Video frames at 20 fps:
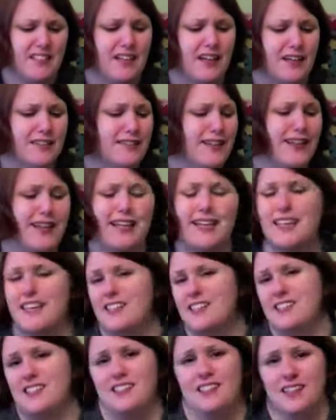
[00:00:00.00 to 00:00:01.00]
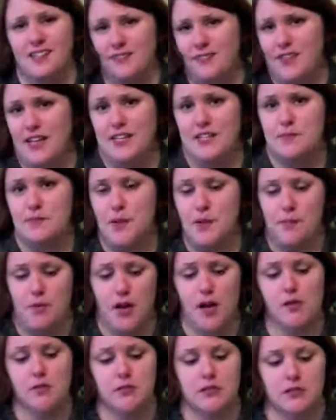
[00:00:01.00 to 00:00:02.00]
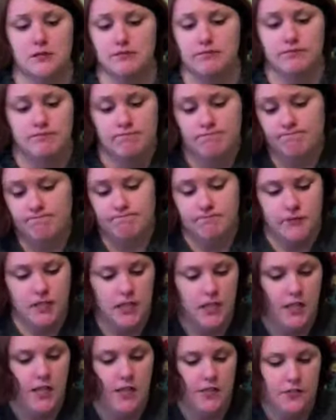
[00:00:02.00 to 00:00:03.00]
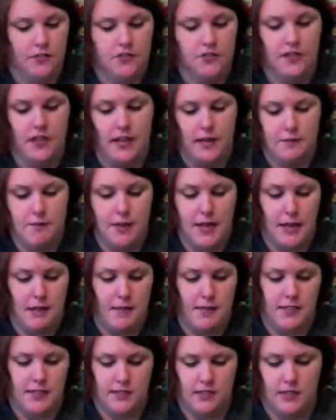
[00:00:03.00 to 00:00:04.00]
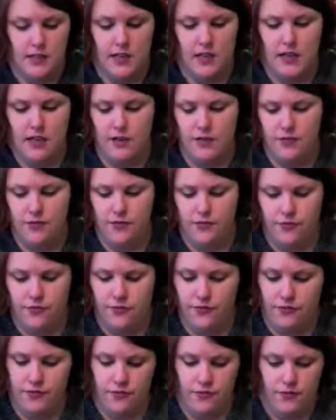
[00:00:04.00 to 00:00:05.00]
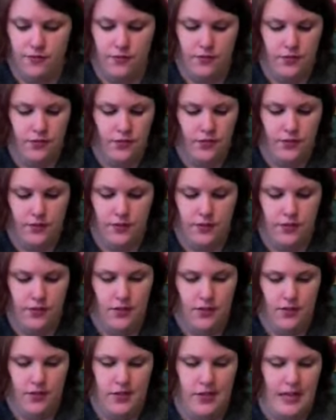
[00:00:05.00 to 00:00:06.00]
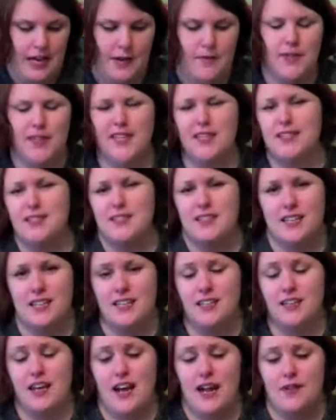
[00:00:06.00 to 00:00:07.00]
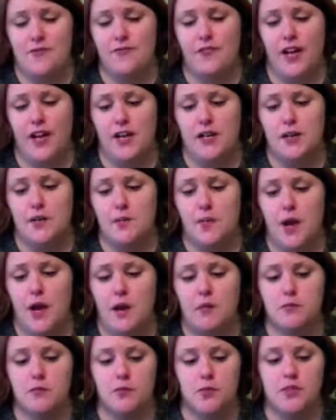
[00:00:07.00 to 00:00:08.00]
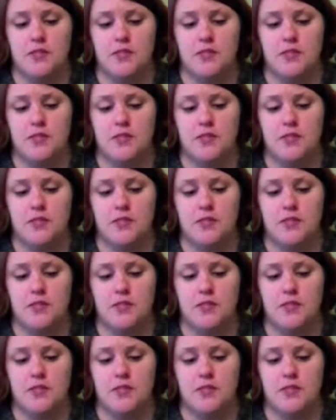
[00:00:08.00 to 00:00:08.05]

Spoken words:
of kid stuff. That's my problem. There's a lot of baby stuff. I mean, that's the thing I find problems with